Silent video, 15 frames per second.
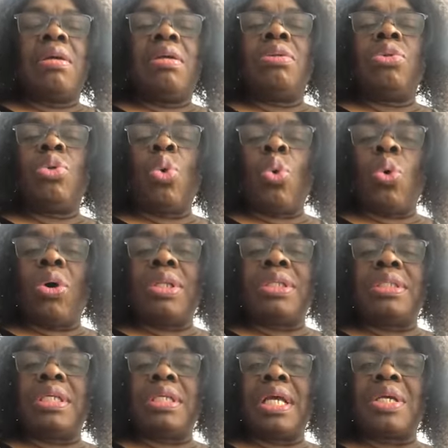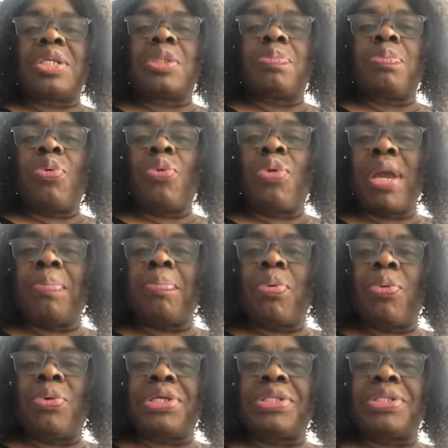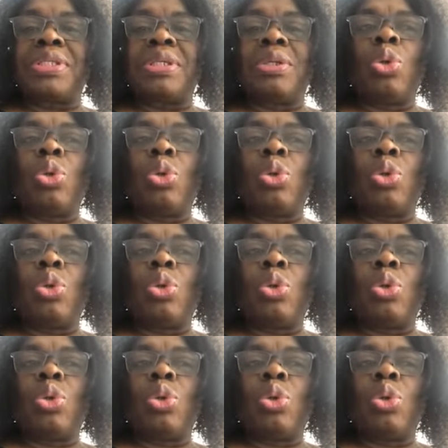Lord, the next prayer point,